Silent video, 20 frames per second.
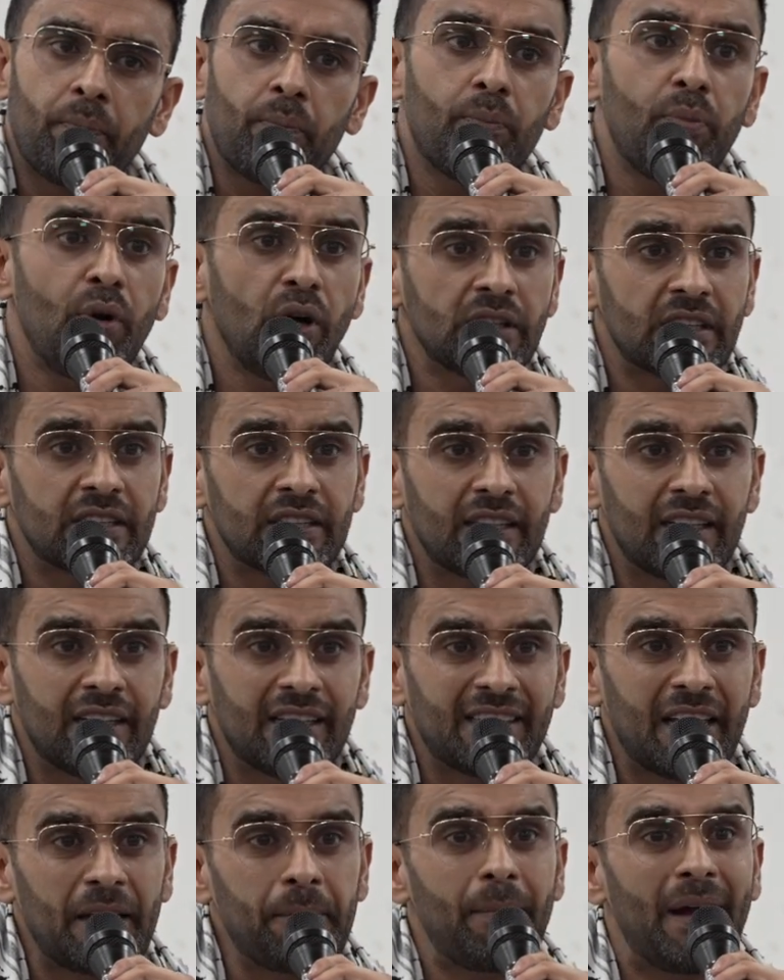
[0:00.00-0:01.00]
but
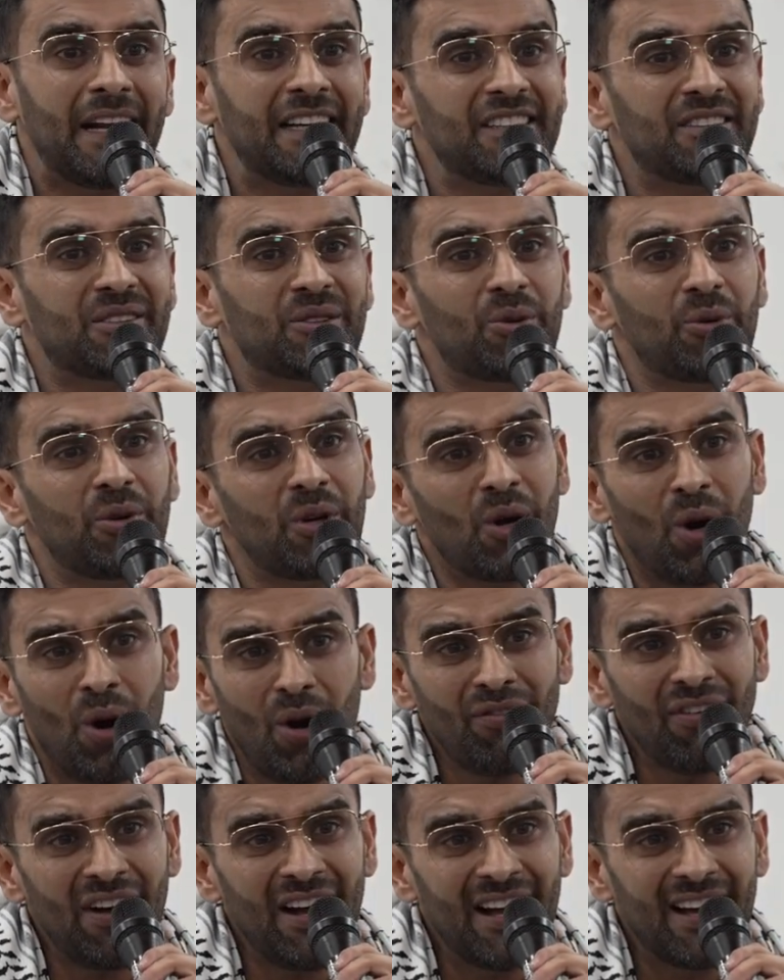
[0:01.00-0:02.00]
they managed to
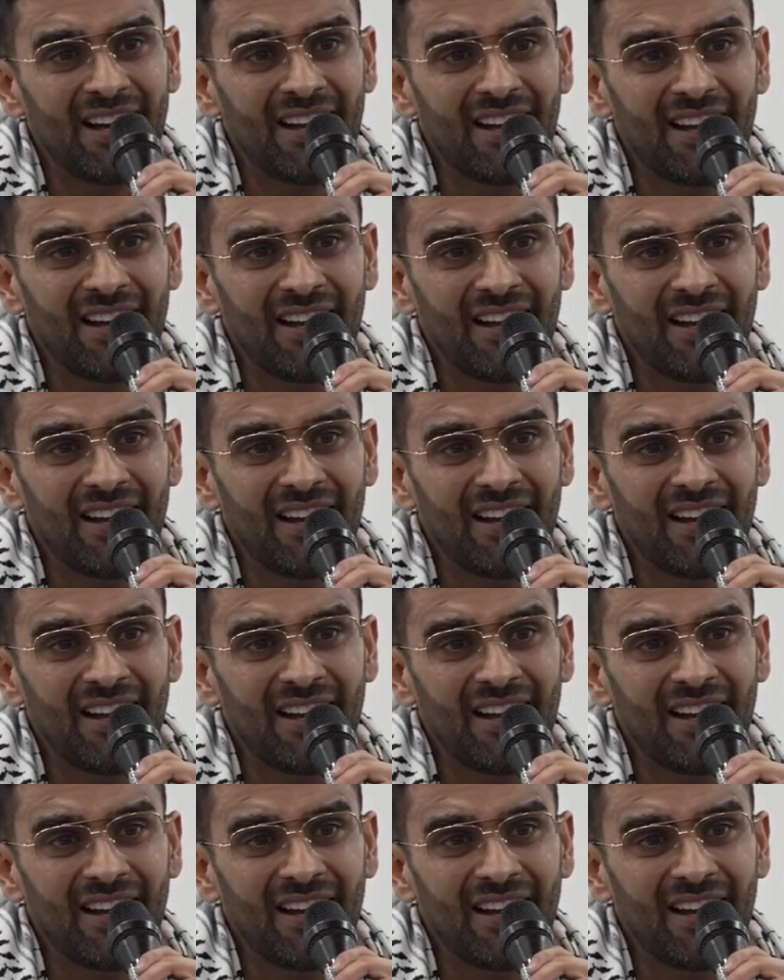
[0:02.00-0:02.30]
recover